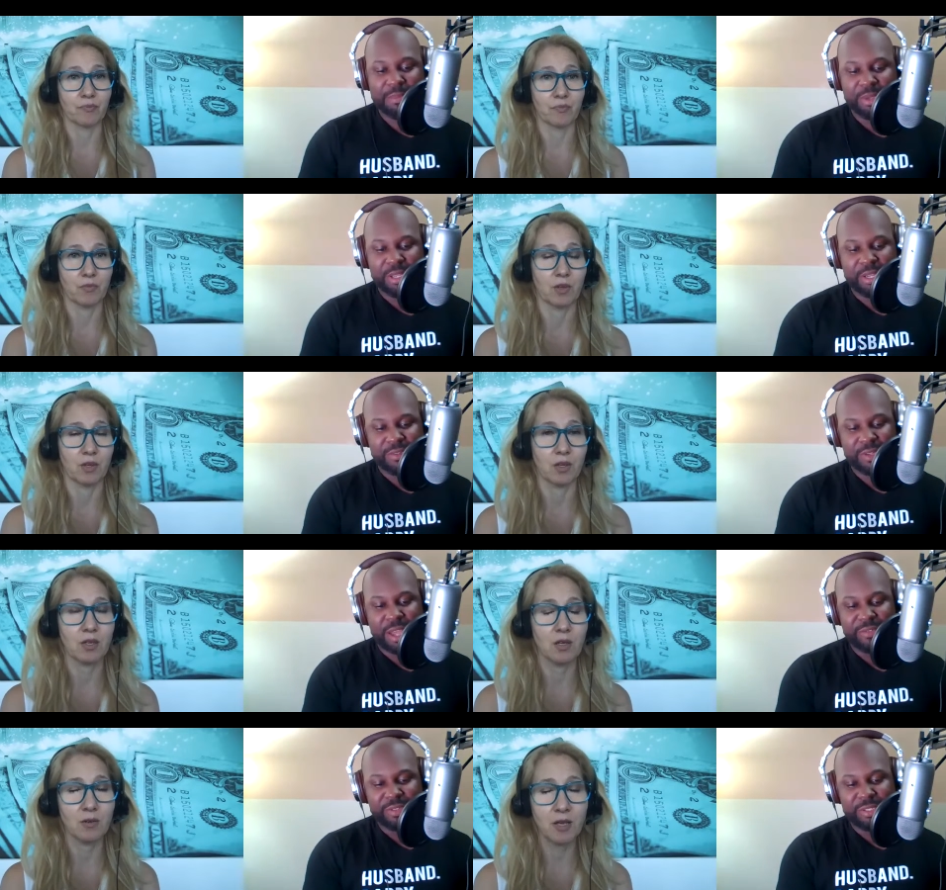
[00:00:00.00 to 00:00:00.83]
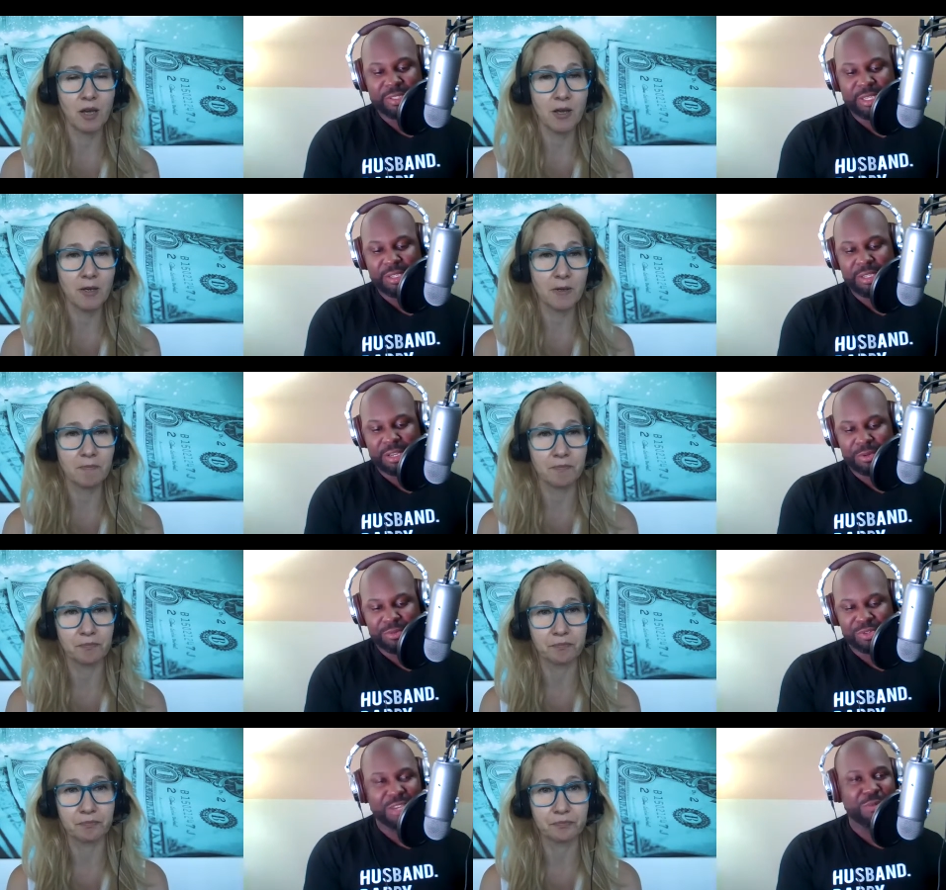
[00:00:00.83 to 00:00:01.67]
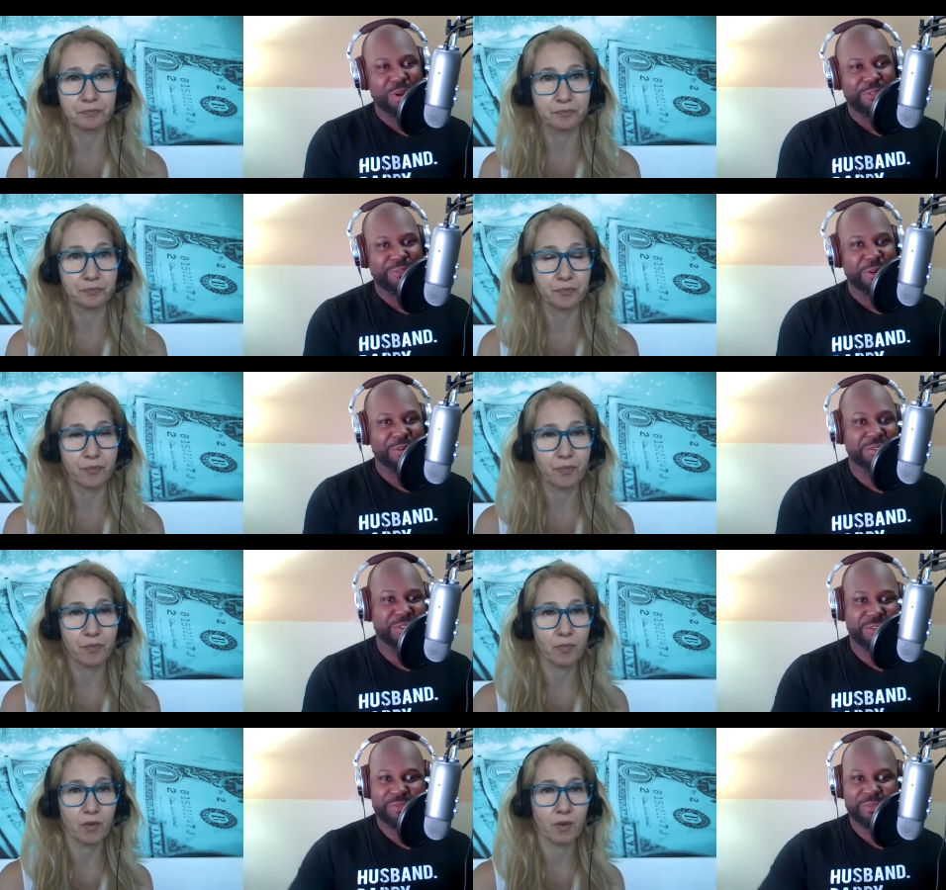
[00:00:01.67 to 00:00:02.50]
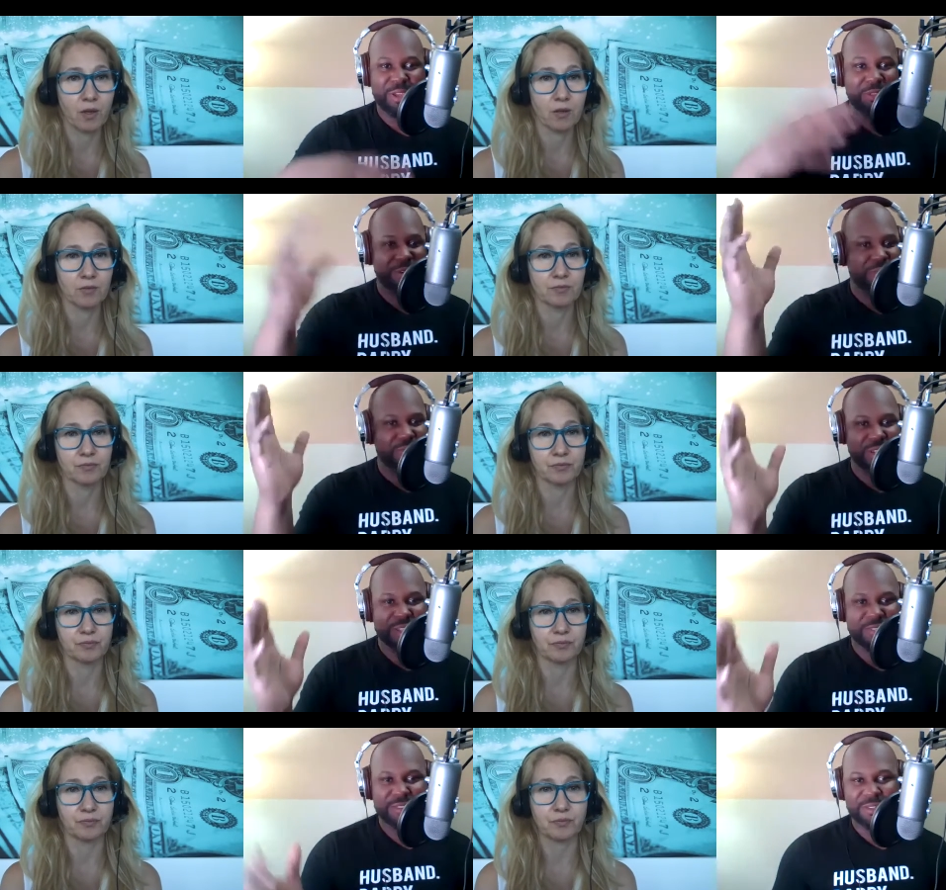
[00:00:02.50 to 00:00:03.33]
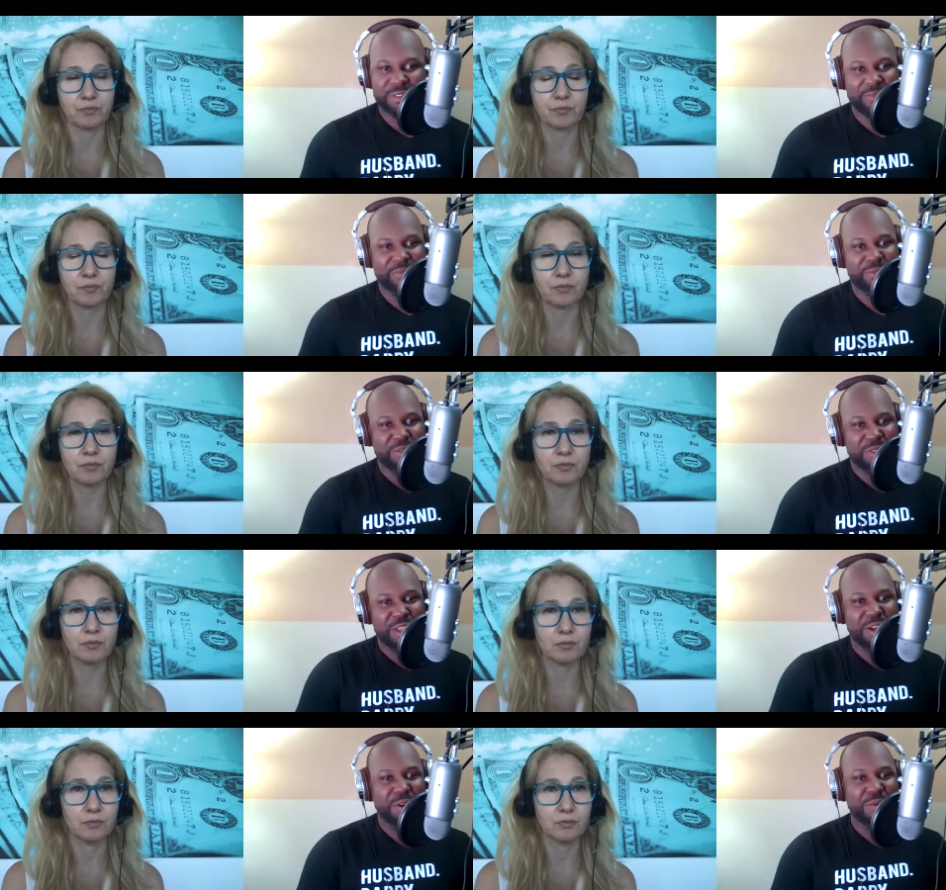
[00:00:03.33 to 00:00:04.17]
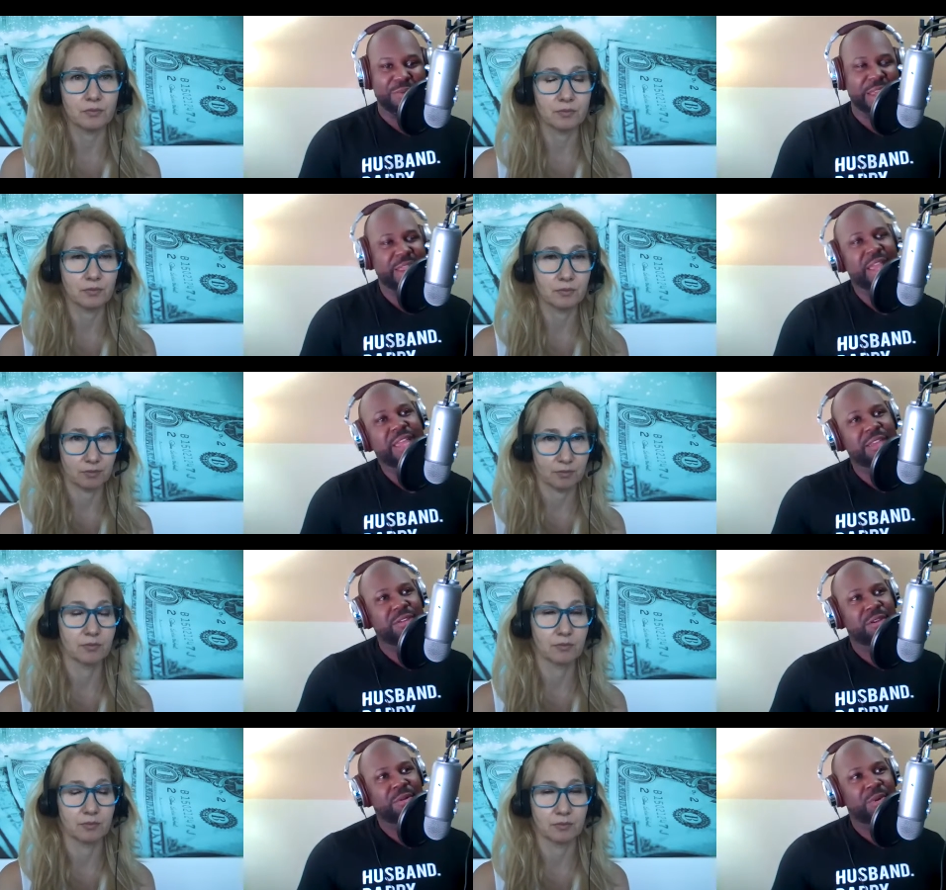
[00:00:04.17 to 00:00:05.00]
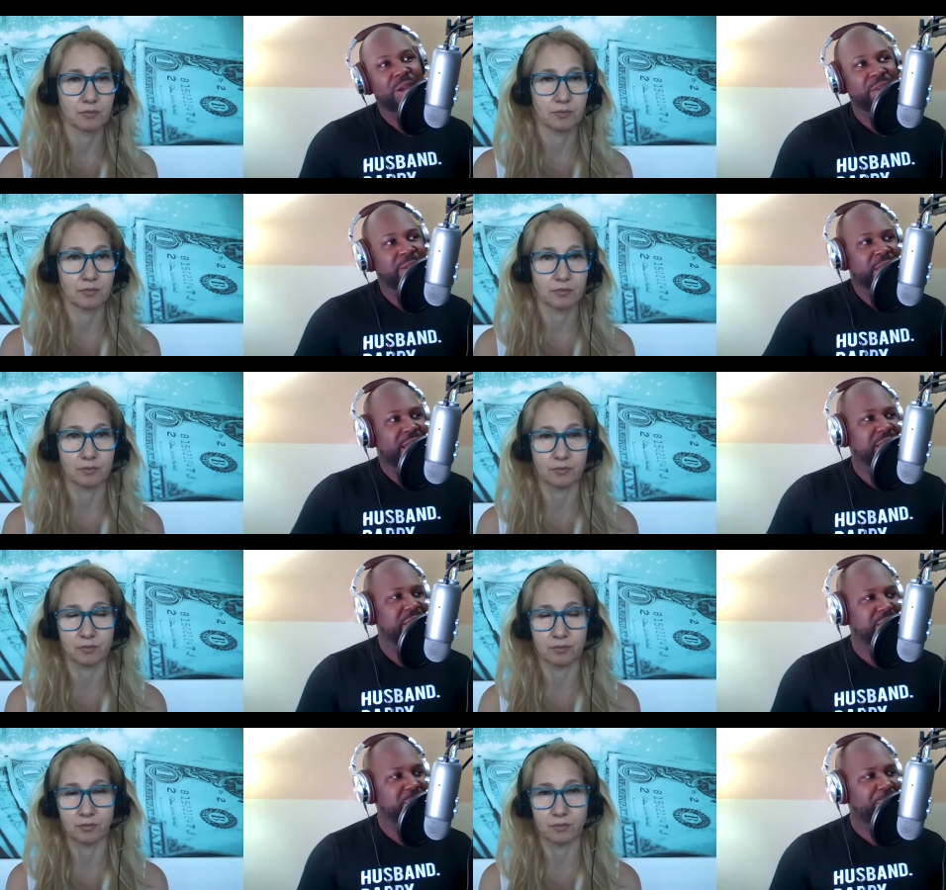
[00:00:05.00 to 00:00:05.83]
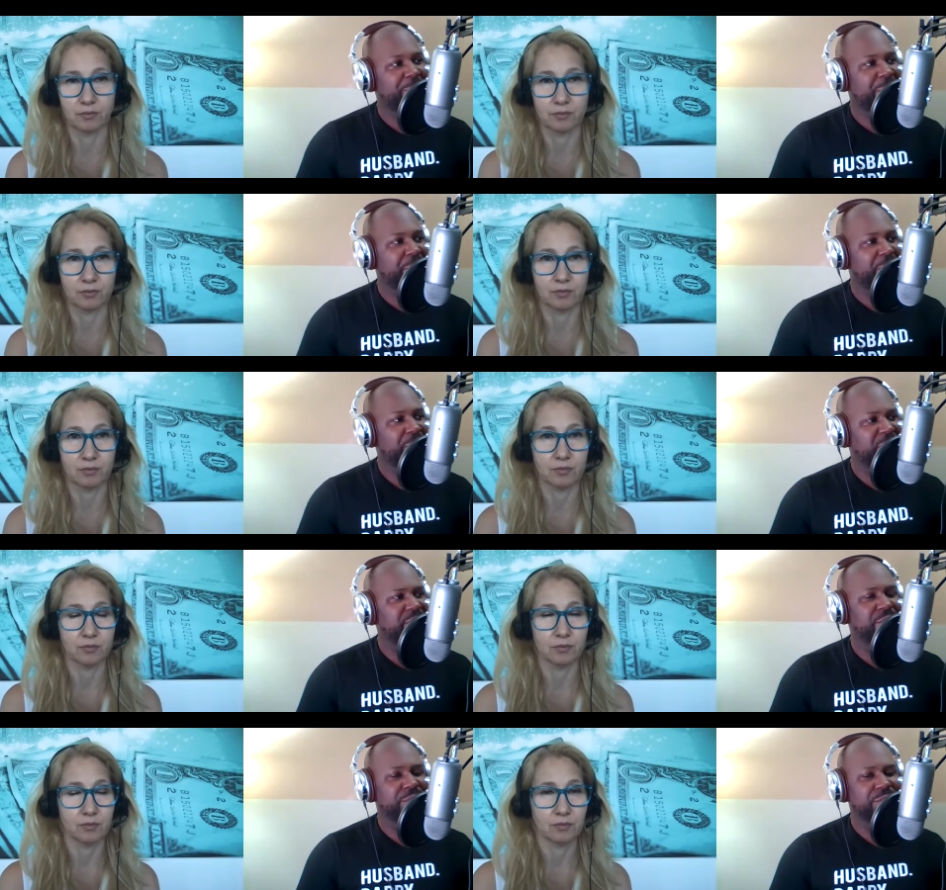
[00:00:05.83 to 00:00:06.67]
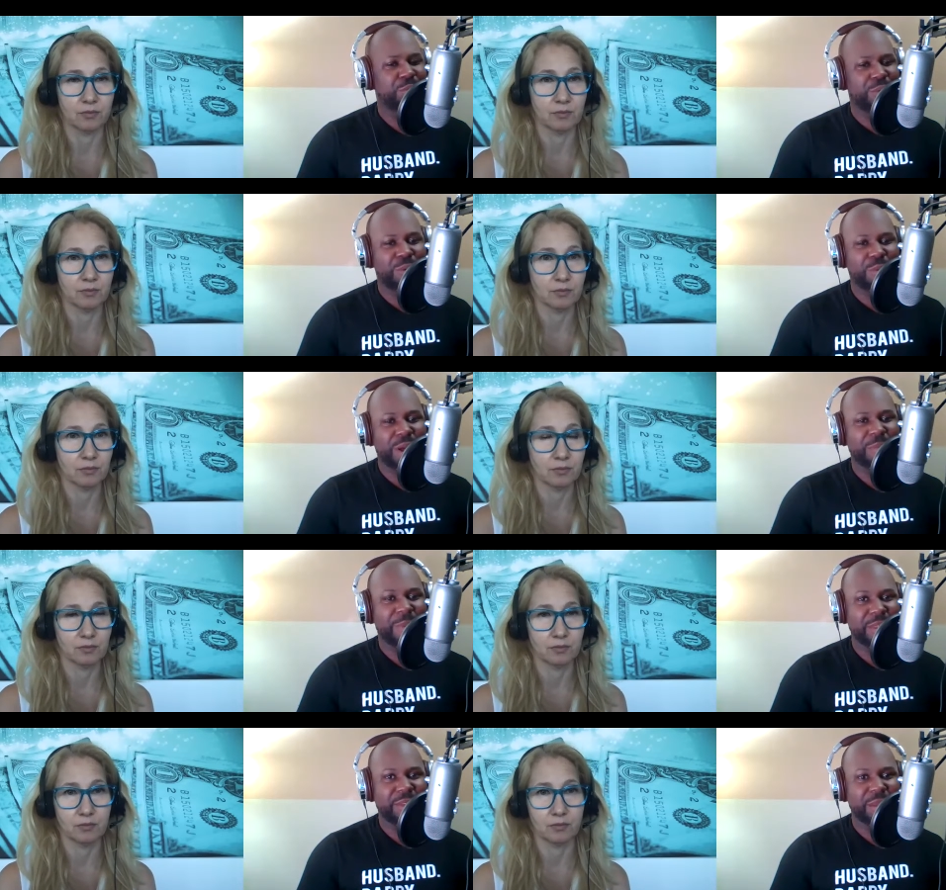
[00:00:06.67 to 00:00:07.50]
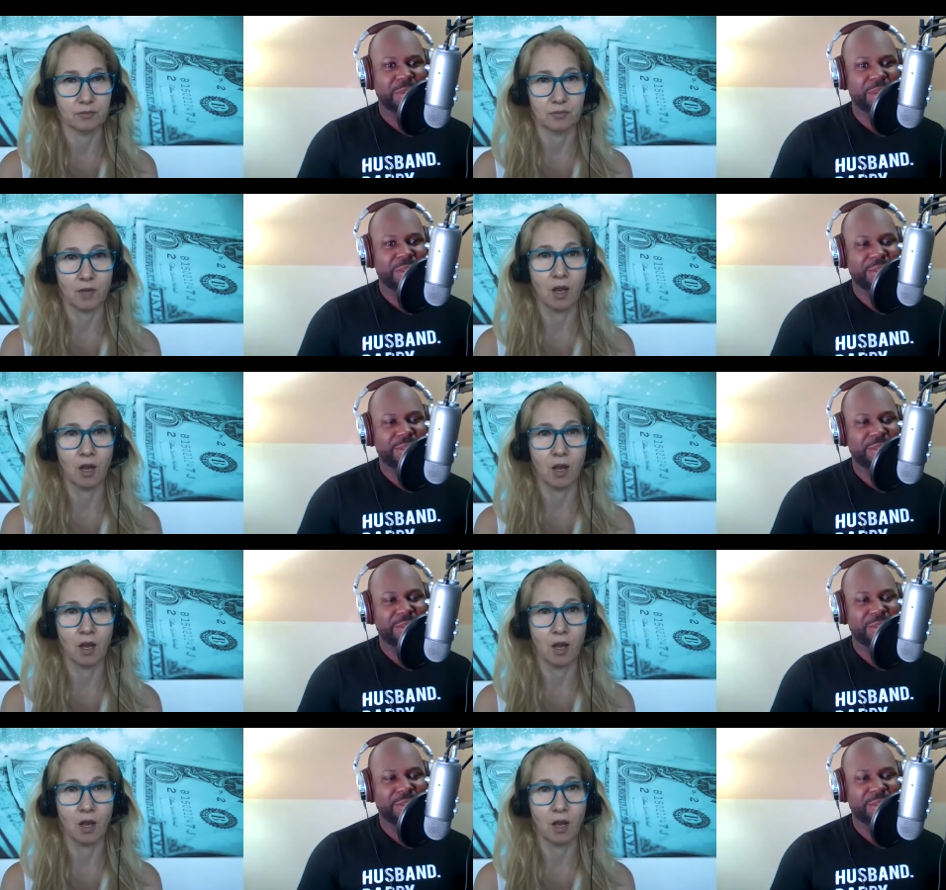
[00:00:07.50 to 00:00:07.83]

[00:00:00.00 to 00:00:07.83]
Speaker 1: because obviously yeah. you know january 1st if either of us could have known that hey you know what i need to prepare in case there's a worldwide pandemic